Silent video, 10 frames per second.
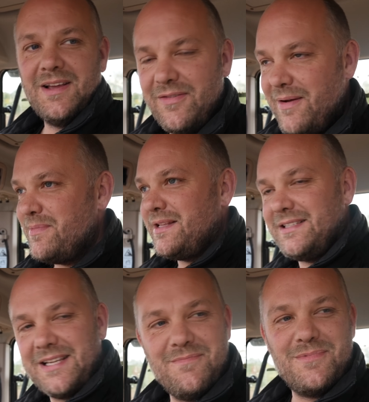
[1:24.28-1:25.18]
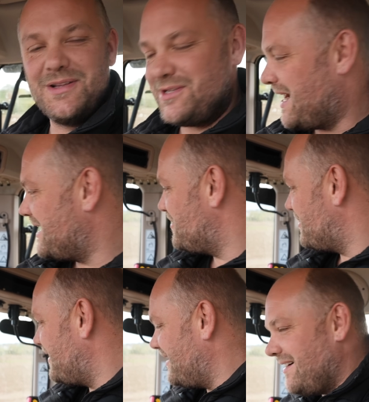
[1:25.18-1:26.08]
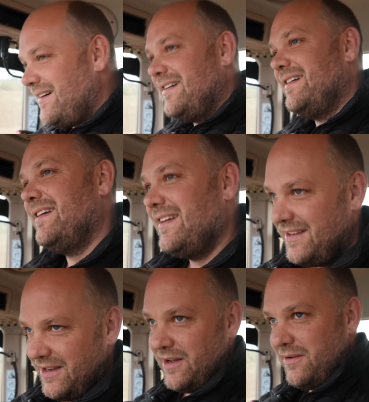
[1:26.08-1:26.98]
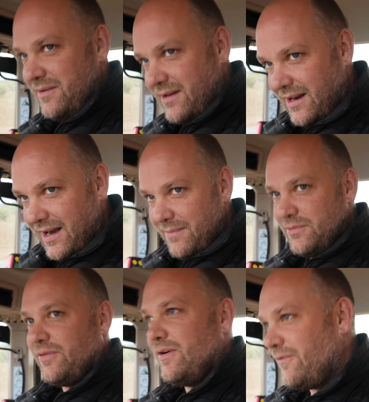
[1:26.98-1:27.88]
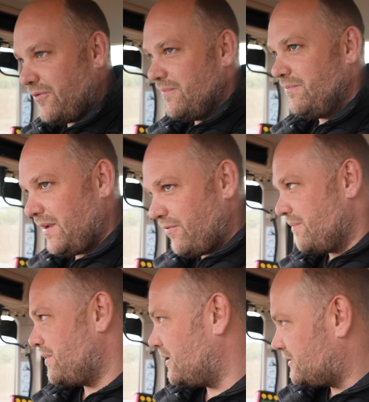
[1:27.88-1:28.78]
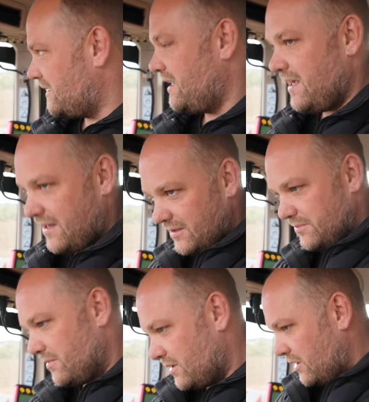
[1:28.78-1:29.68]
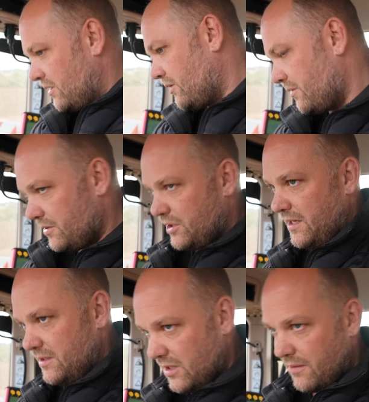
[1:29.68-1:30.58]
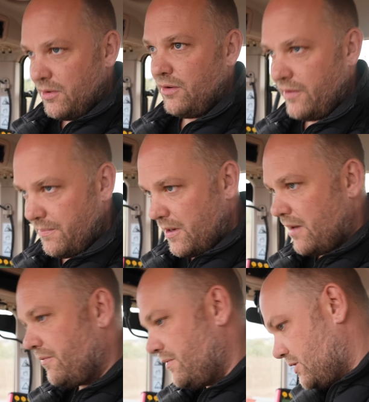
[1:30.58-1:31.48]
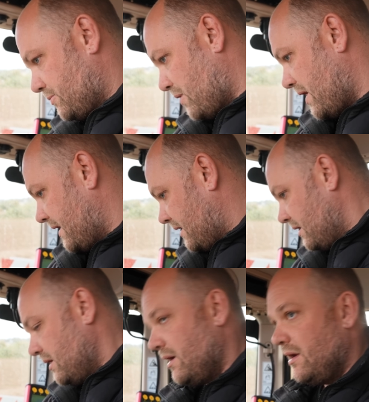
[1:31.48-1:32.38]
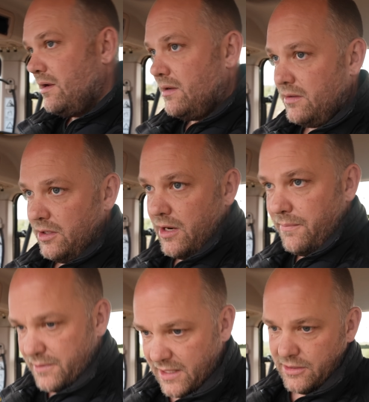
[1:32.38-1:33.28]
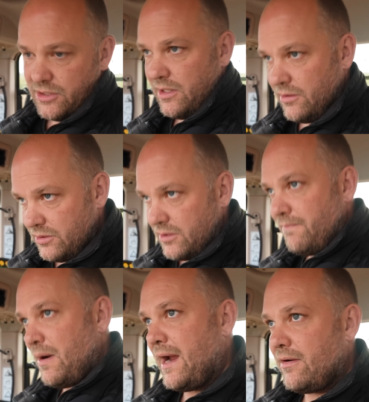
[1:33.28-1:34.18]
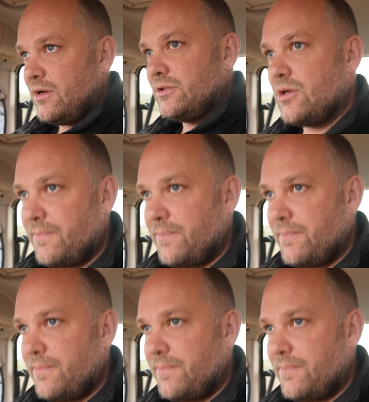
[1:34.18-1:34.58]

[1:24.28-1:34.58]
November, December and January are, clips from different parts of the year, because a lot of the machines aren't moving apart from the sprayer, potentially on some black grass